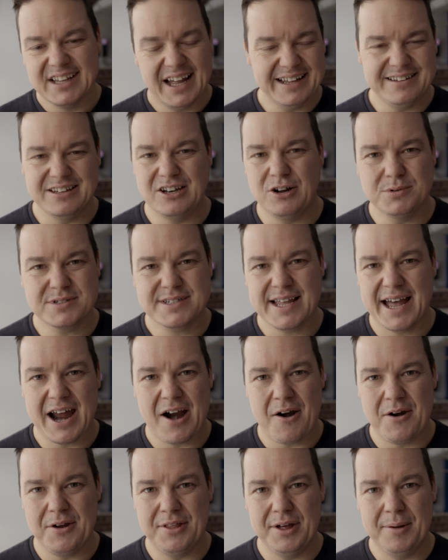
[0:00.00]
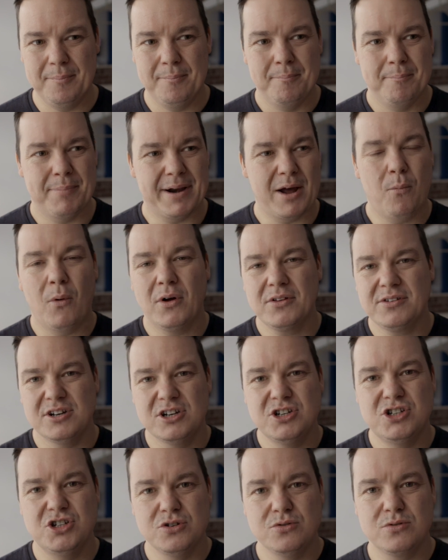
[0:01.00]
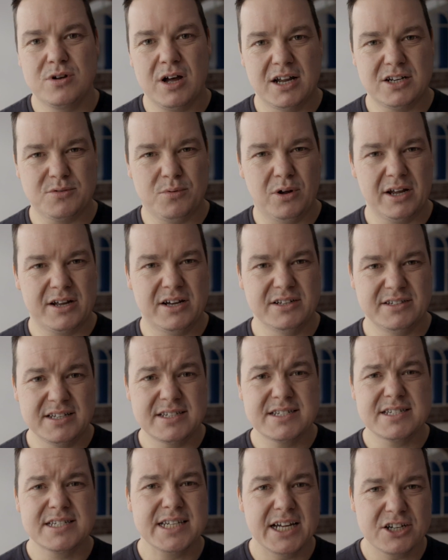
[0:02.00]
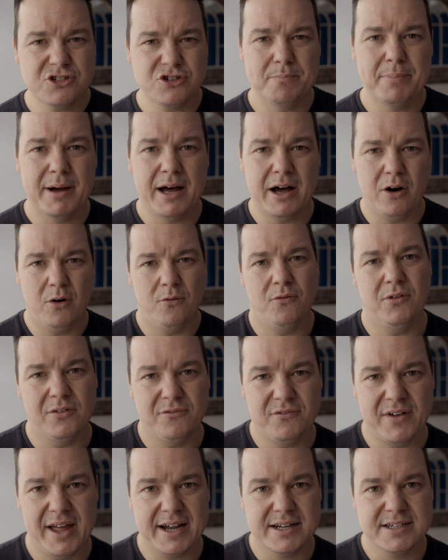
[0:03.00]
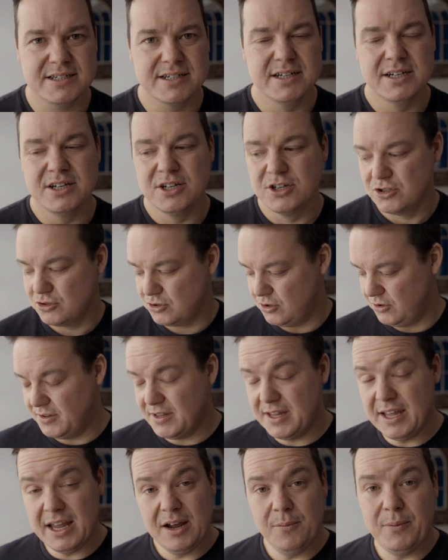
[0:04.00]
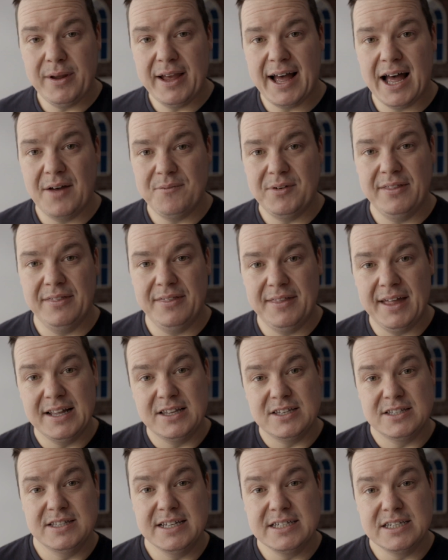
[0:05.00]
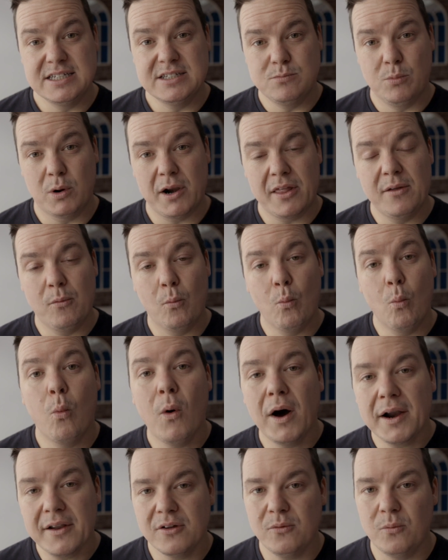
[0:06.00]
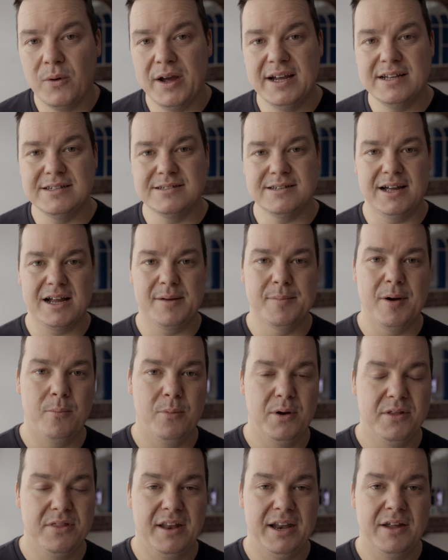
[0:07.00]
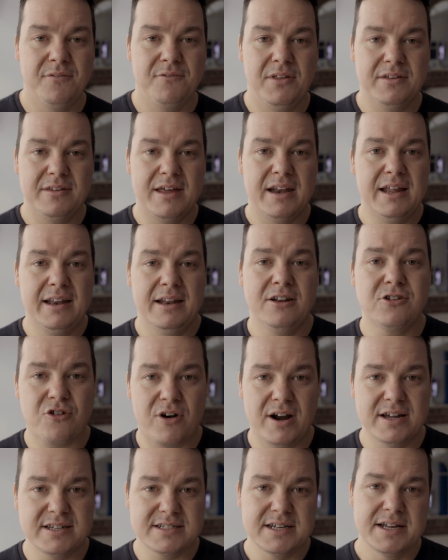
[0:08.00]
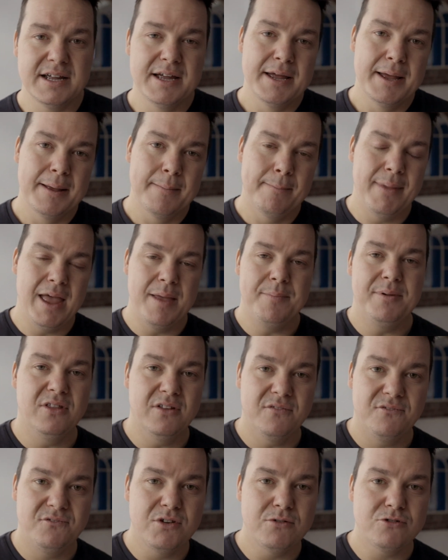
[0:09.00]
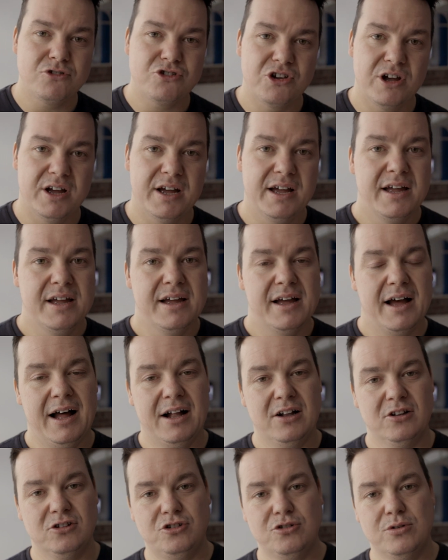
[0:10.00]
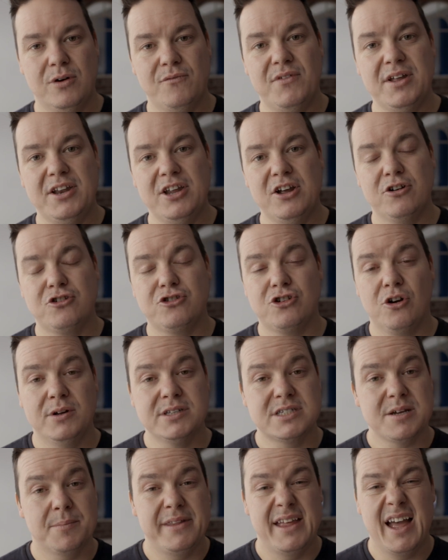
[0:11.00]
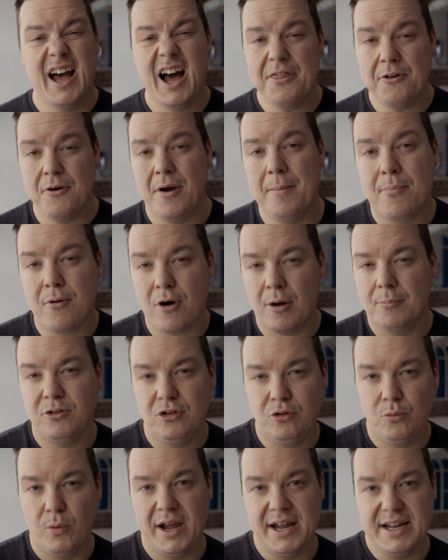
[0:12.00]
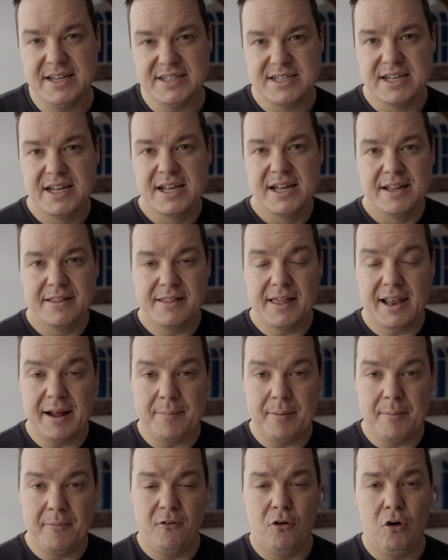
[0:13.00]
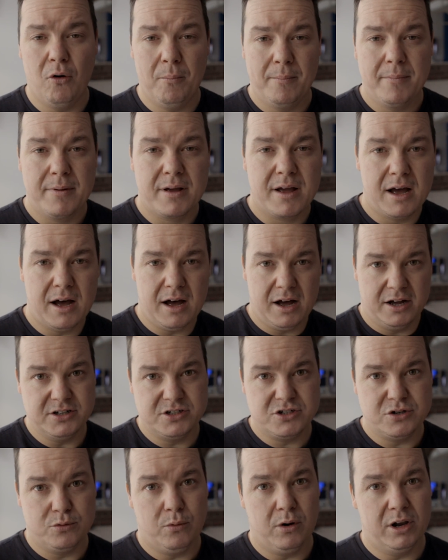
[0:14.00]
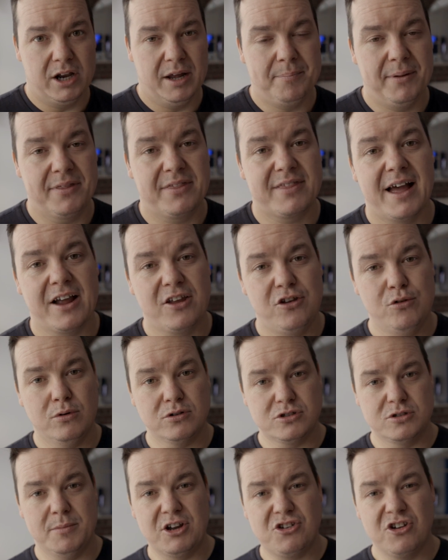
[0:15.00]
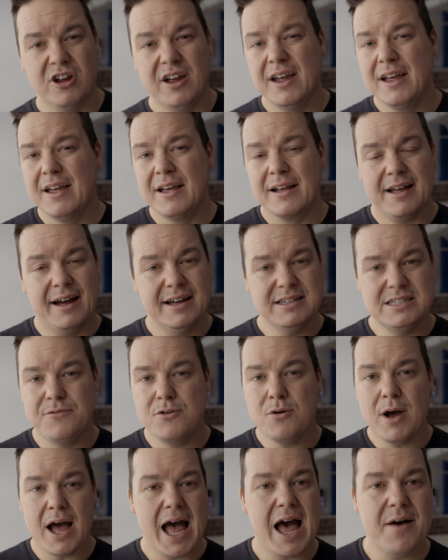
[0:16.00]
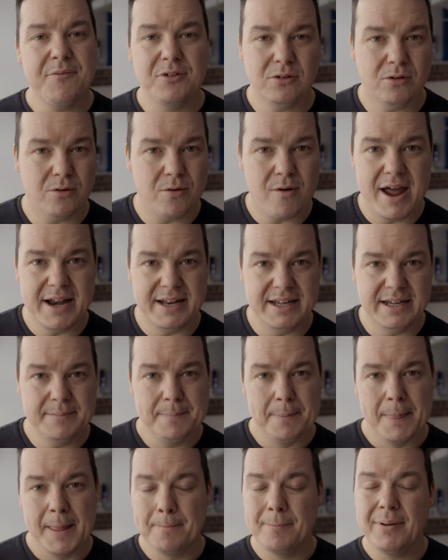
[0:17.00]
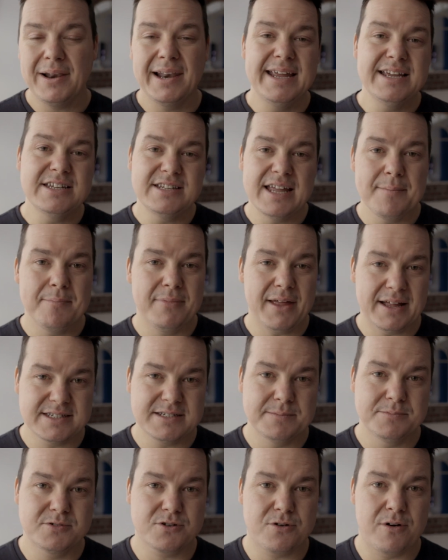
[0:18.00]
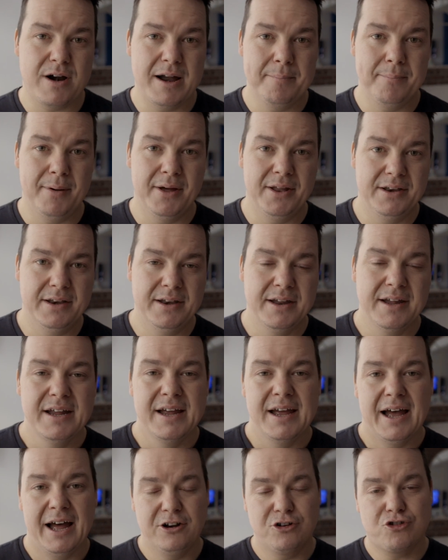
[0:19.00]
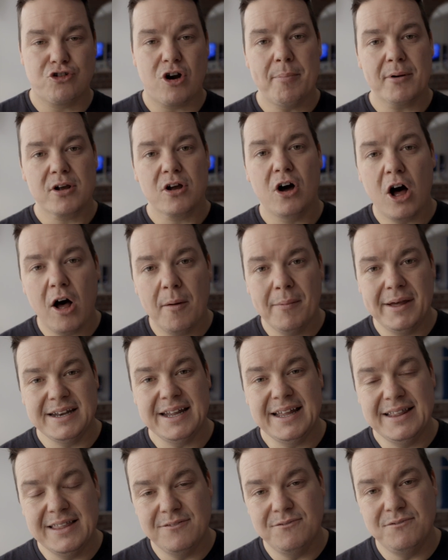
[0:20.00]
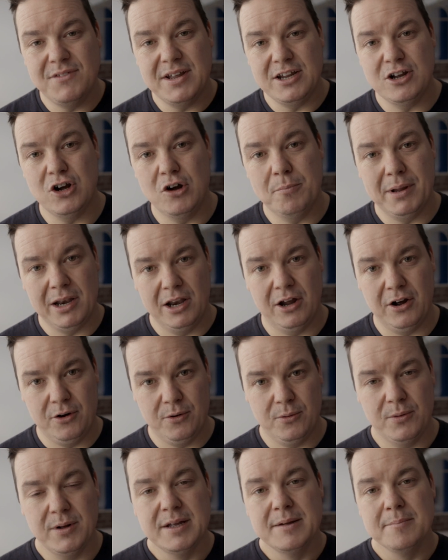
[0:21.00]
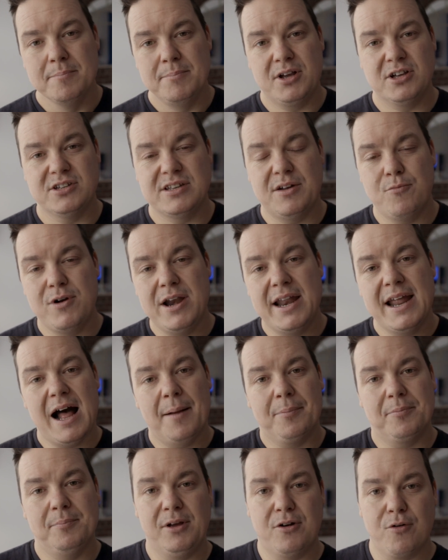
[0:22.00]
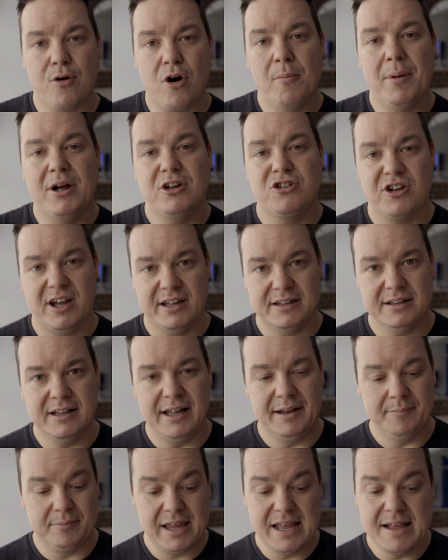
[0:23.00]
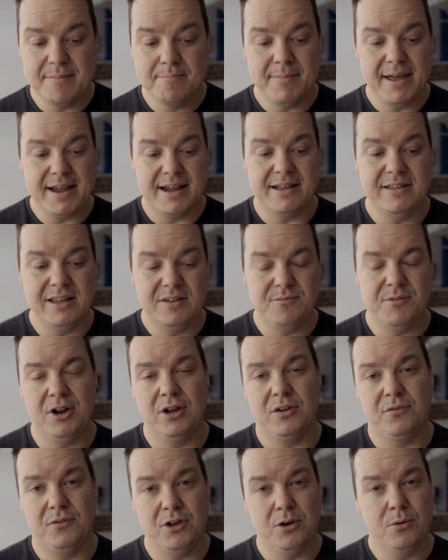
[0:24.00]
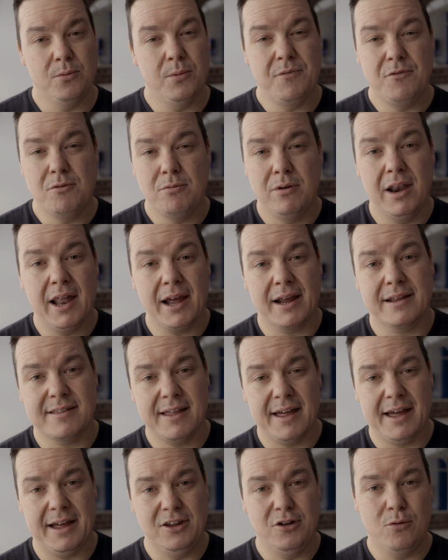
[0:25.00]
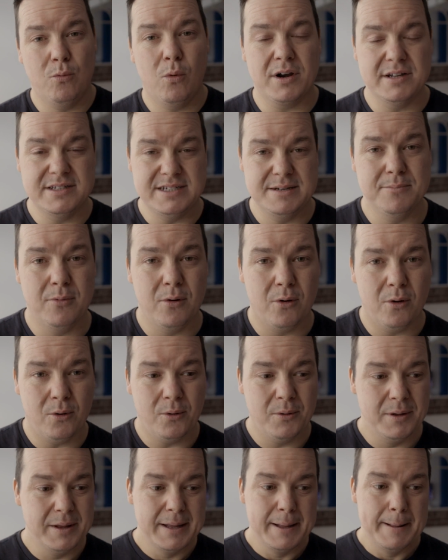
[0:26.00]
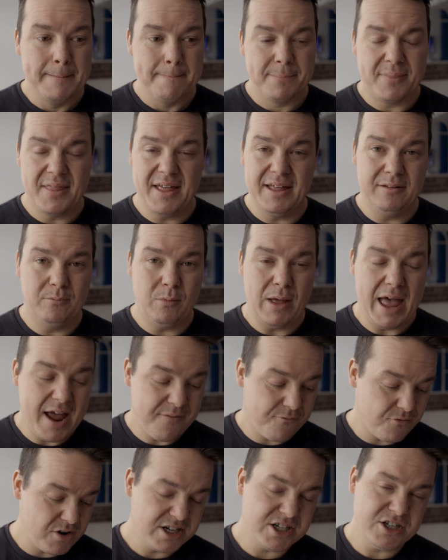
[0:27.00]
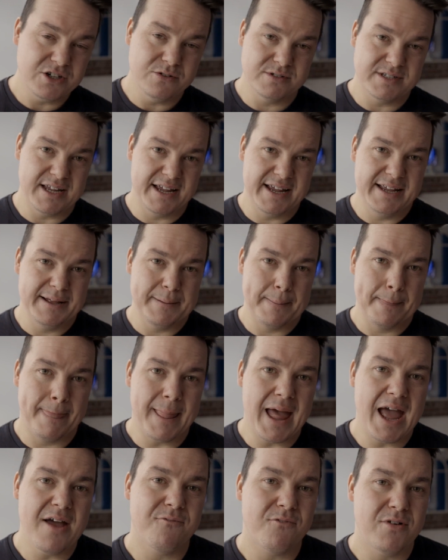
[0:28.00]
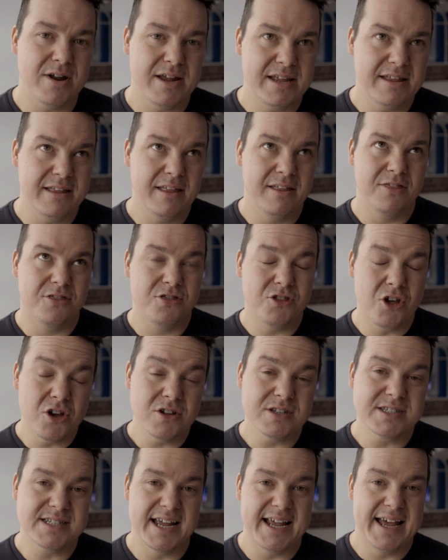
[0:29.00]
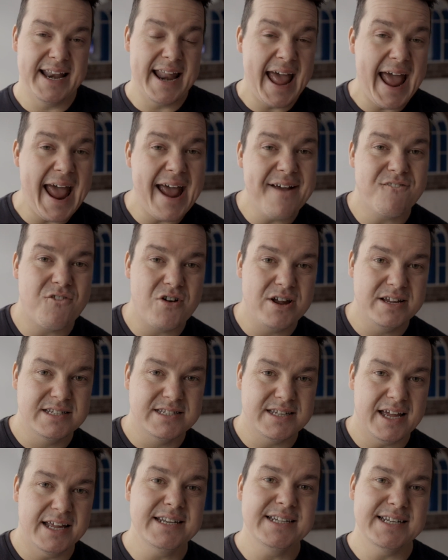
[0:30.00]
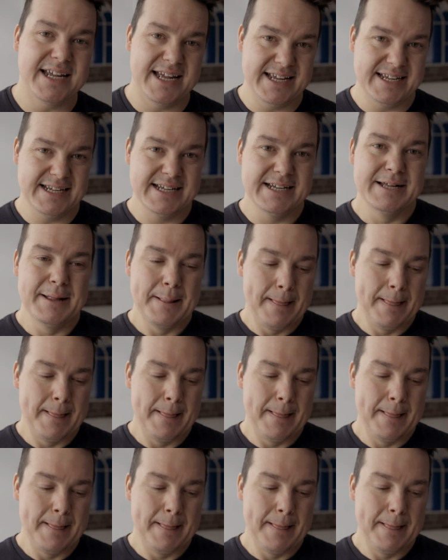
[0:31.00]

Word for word: I didn't always carry them, but I wanted to do card to wallet because it's such a powerful effect. So there we have it. That this is one of the one of the ways I come up with. And if there's any interest, maybe in the future, I'll do a video showing some of the other impromptu ways that I perform card to wallet. But thank you all so much. Guys, if you haven't already, please hit that subscribe button and drop a comment in the video below because it really helps me grow my channel and keep making these videos for you. If you like that and you want to see more, then every Tuesday, every Thursday, and every Sunday,